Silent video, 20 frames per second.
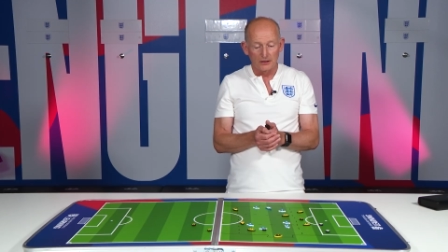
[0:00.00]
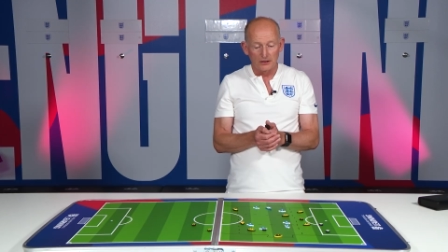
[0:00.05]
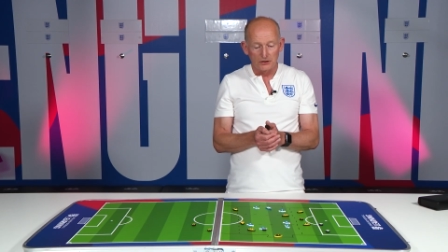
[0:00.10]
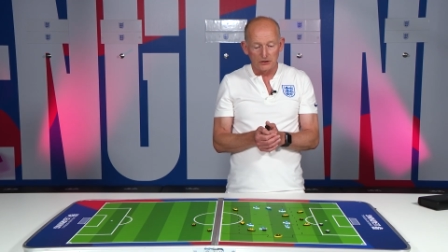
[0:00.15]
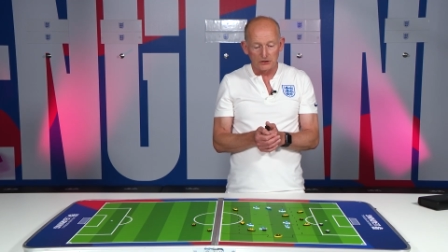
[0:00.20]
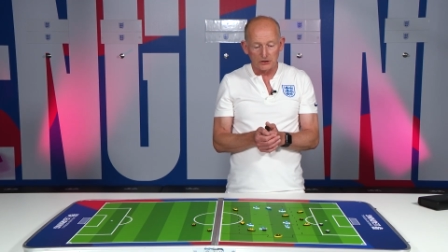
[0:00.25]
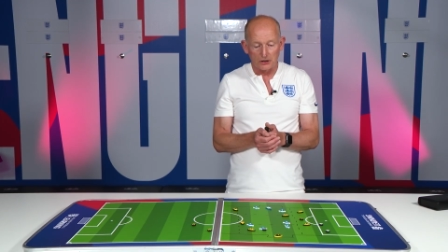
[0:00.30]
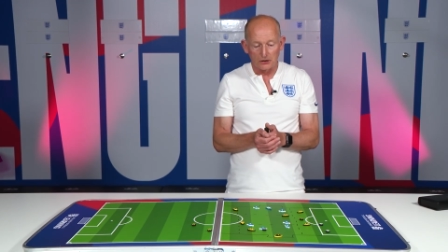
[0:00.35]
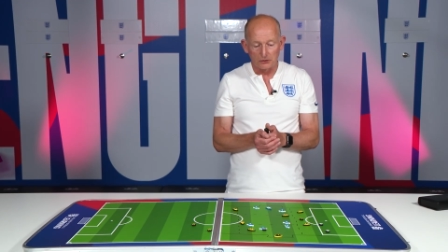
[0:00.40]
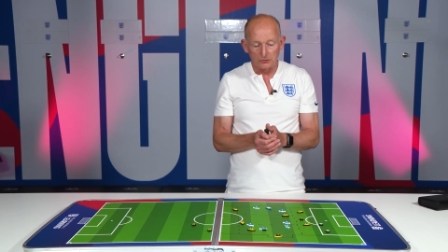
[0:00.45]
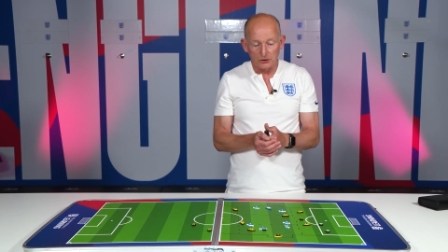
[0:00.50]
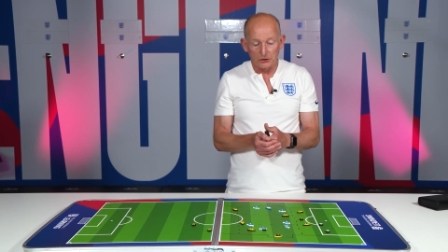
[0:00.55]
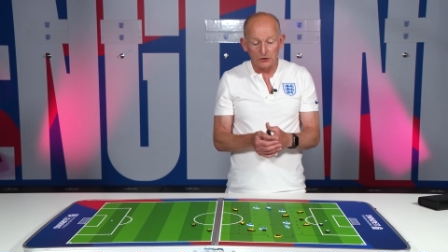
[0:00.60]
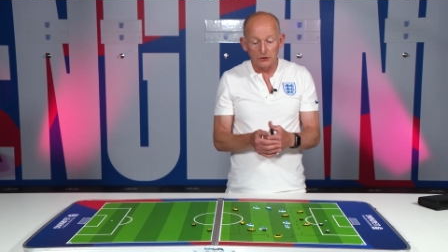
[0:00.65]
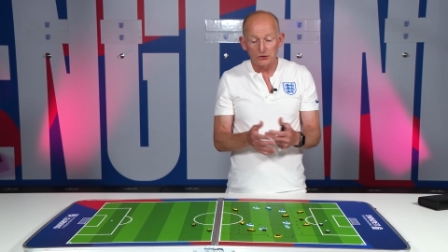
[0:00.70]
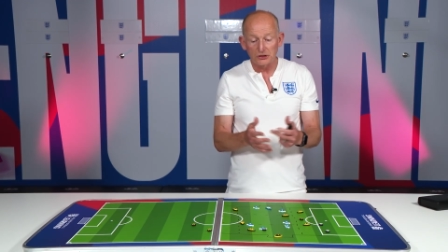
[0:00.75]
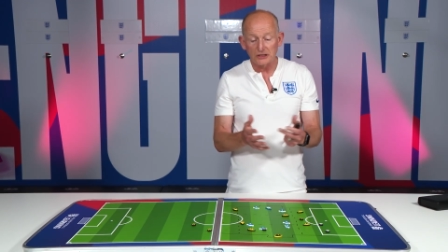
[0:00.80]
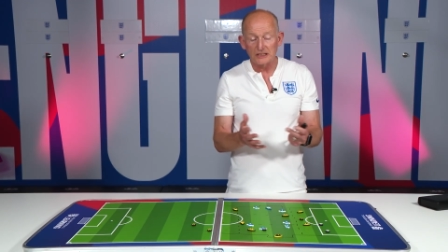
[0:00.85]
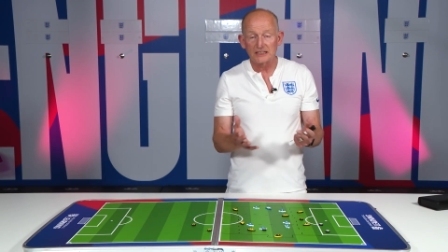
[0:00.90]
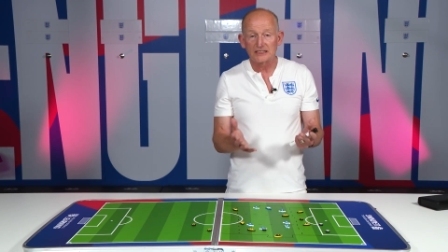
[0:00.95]
So the
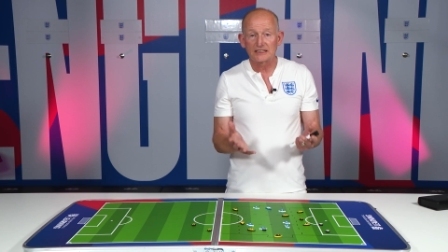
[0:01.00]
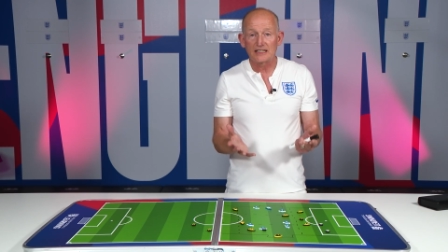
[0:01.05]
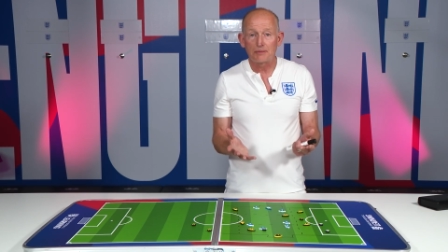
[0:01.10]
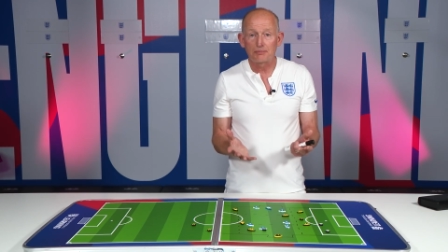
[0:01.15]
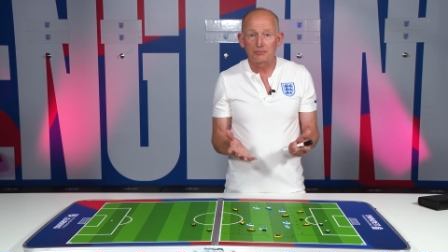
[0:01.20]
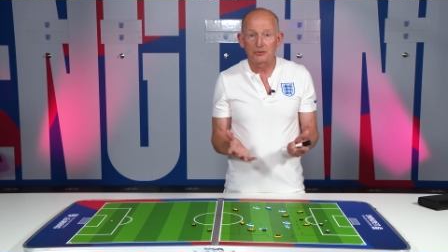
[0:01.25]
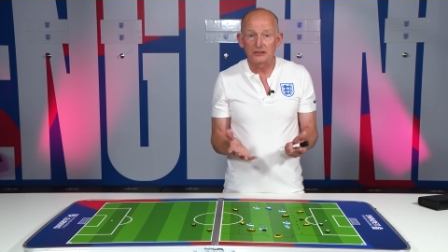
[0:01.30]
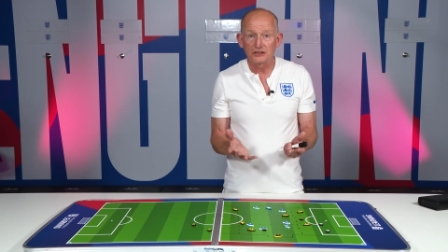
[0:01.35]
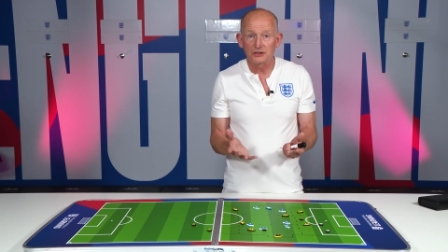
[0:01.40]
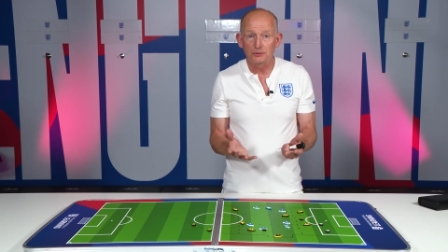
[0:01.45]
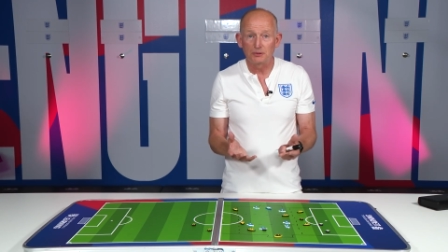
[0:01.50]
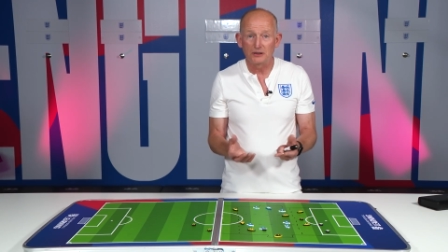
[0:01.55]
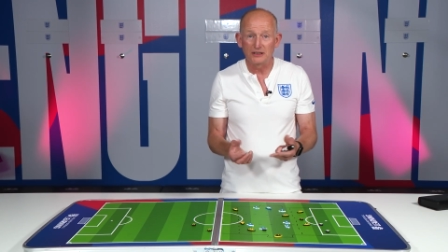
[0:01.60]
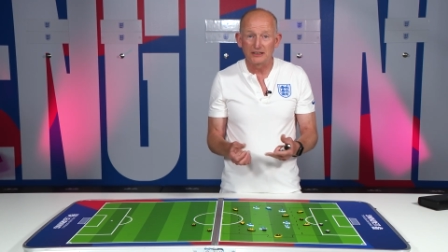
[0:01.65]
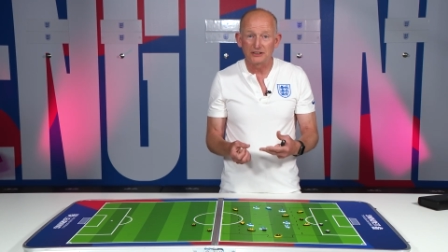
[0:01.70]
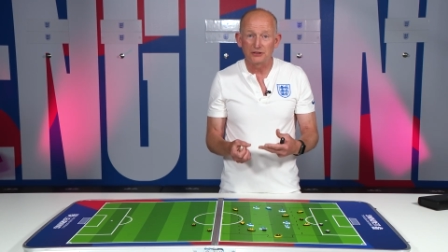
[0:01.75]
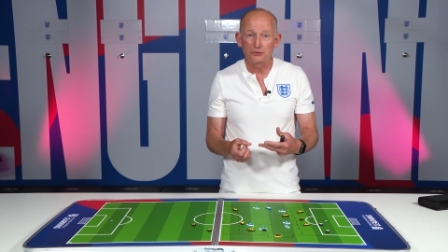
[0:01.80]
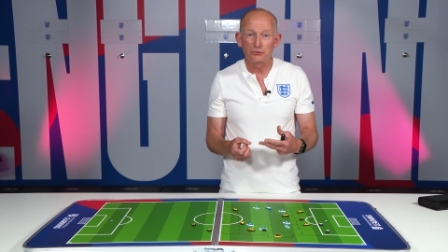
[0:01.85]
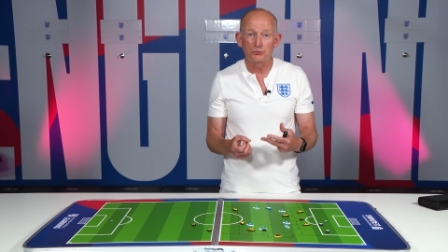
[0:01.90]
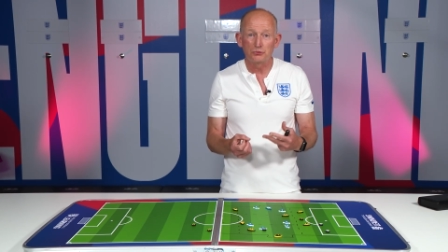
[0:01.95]
use of the step principle
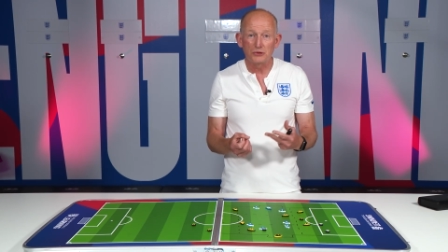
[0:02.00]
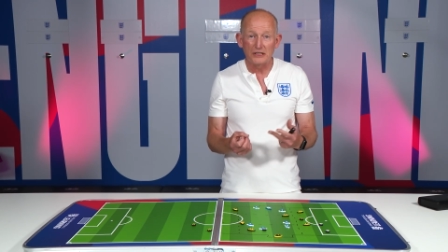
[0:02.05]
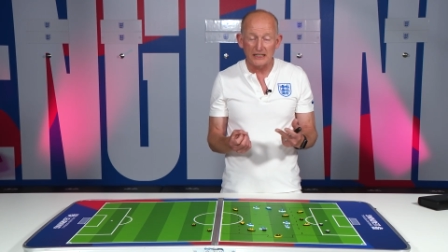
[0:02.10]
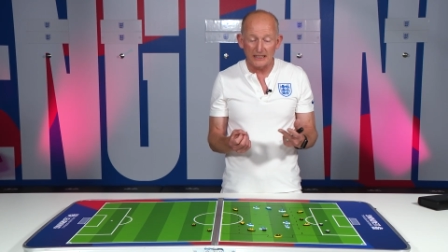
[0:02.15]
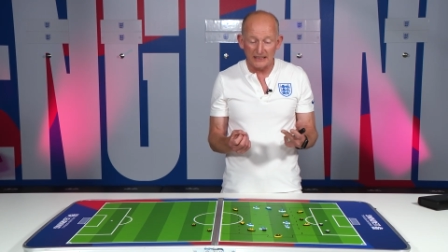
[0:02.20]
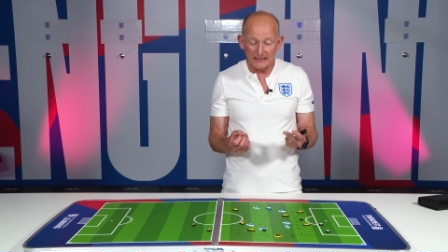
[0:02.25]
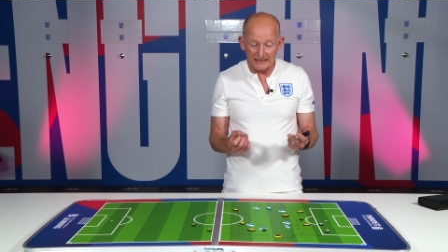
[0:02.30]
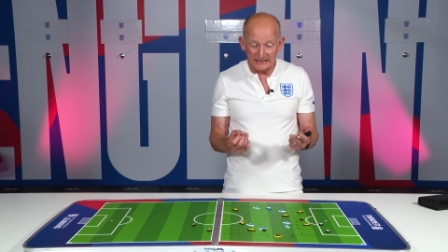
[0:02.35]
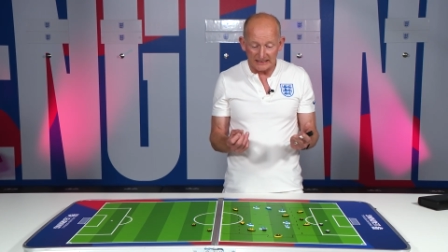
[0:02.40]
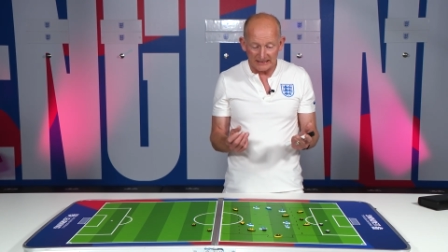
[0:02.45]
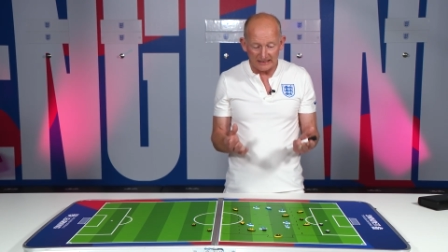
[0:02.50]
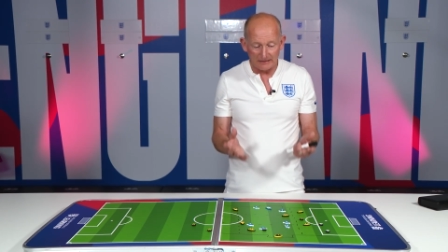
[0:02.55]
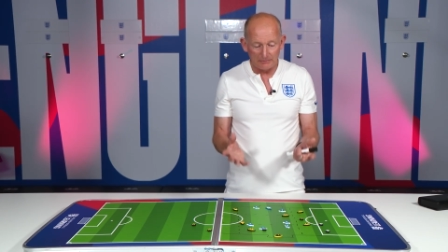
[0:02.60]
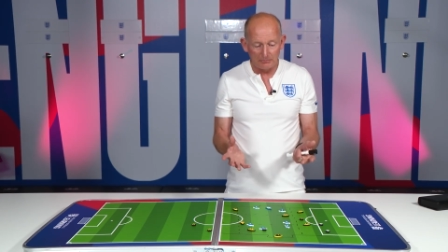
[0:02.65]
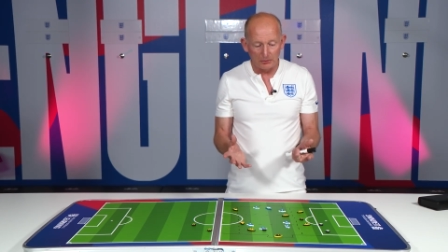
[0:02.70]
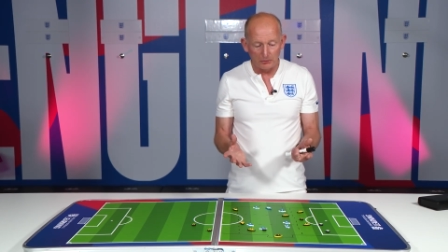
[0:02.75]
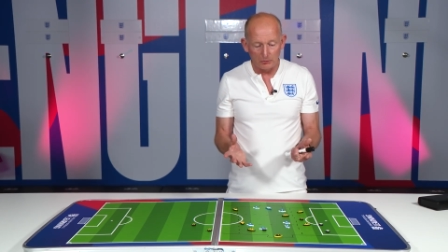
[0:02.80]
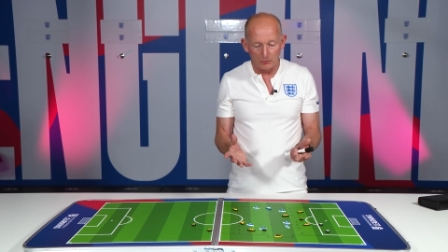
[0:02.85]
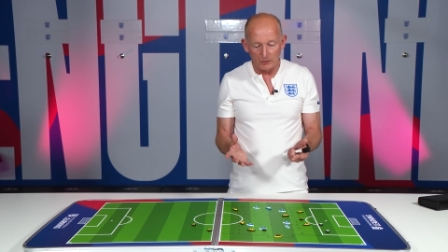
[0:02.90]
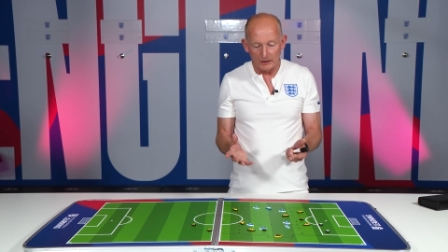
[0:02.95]
is a really
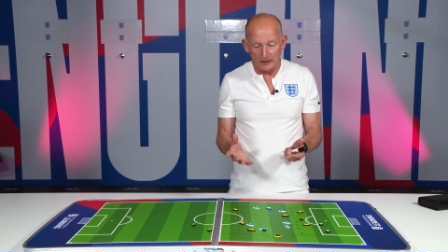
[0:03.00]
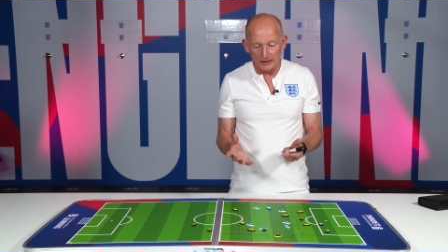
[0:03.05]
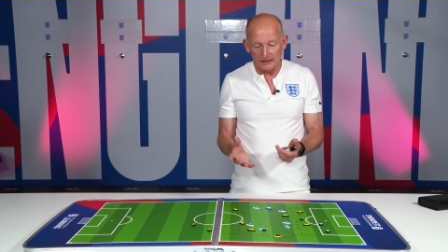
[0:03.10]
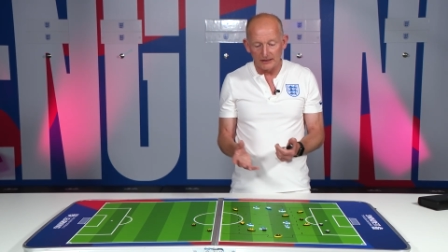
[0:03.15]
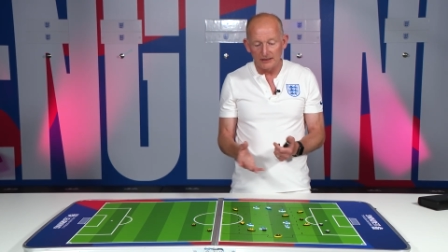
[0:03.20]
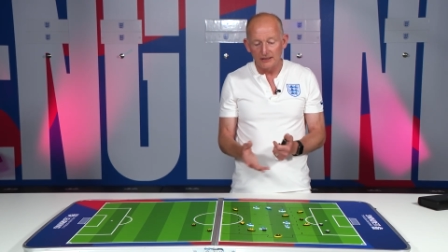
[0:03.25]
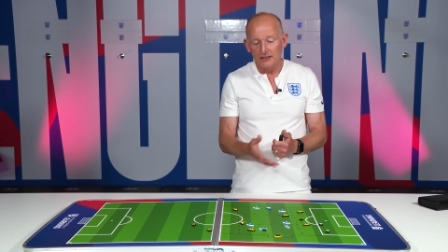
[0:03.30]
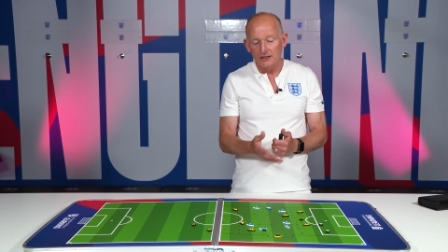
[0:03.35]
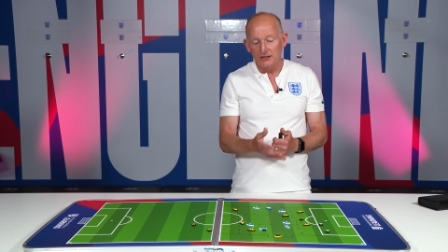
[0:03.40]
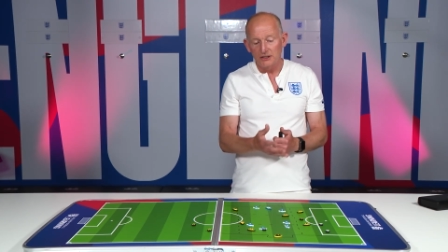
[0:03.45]
simple way